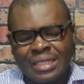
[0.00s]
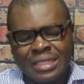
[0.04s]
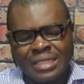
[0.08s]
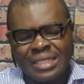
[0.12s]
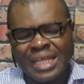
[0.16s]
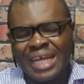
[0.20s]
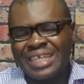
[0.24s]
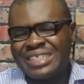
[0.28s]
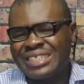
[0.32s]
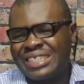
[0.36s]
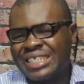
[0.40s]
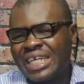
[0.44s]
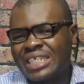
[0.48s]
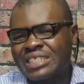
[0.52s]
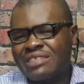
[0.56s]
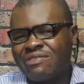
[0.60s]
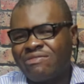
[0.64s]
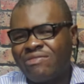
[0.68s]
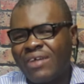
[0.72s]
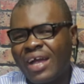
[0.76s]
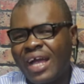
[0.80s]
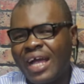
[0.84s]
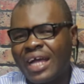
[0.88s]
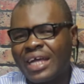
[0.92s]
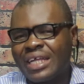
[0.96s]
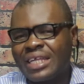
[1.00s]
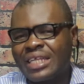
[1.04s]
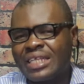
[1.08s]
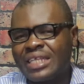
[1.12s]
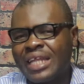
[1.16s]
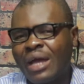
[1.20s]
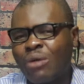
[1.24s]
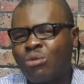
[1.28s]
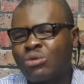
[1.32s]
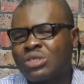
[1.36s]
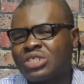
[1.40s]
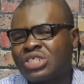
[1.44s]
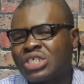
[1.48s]
that
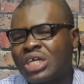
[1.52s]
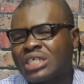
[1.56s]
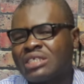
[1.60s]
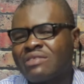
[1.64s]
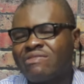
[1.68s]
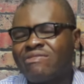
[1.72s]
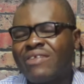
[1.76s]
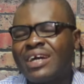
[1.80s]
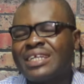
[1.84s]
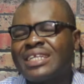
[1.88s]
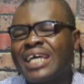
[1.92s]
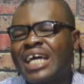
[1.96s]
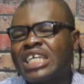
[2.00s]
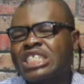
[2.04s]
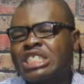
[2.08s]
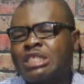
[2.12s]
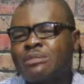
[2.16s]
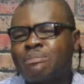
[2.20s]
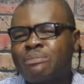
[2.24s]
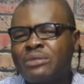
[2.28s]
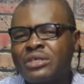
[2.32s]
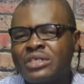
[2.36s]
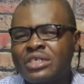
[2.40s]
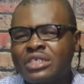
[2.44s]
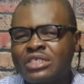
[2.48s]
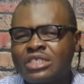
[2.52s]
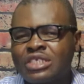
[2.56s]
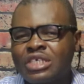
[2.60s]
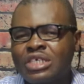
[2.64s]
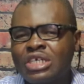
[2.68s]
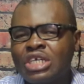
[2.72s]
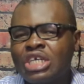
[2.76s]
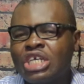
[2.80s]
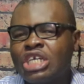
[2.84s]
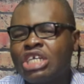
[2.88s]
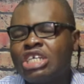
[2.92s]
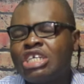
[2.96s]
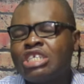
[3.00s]
will transfer that spirit
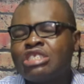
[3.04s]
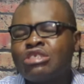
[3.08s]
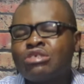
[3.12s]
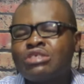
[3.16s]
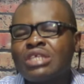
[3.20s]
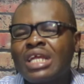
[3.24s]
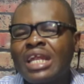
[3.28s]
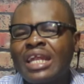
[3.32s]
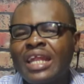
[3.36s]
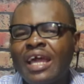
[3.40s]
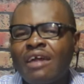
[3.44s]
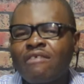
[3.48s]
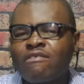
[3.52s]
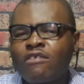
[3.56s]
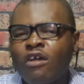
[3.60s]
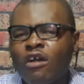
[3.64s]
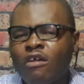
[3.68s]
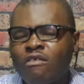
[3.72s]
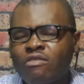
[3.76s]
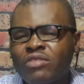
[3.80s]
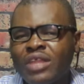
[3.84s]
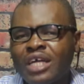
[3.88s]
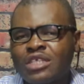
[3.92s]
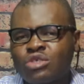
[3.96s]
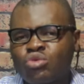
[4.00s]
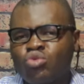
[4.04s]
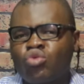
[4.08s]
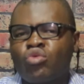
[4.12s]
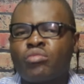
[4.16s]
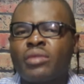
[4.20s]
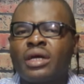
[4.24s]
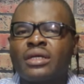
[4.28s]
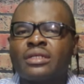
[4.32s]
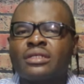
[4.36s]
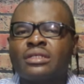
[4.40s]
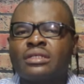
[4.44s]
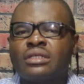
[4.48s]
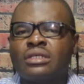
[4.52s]
into the life of that
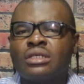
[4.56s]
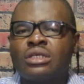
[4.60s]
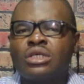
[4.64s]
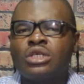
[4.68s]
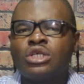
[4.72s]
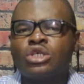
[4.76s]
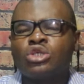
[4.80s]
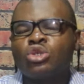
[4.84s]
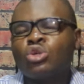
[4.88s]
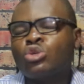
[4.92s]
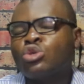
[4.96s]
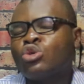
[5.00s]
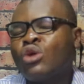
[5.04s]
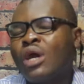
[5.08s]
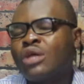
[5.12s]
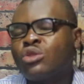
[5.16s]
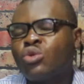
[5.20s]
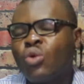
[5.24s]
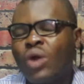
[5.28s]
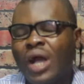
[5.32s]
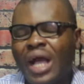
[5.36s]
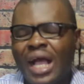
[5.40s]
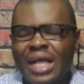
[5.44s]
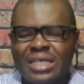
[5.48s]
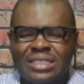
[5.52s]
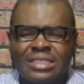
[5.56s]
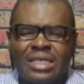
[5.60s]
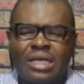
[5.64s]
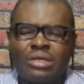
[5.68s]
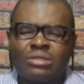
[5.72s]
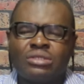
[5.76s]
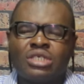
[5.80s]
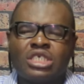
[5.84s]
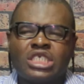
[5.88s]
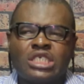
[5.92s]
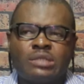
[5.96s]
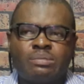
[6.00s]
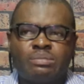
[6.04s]
woman. So you have to cast
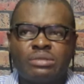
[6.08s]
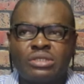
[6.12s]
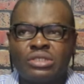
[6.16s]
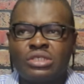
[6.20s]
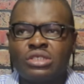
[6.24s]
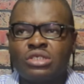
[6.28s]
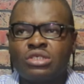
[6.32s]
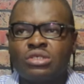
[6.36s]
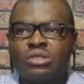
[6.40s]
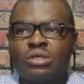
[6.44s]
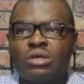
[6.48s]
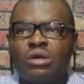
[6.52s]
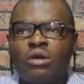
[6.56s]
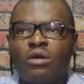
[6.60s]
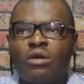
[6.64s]
out the spirit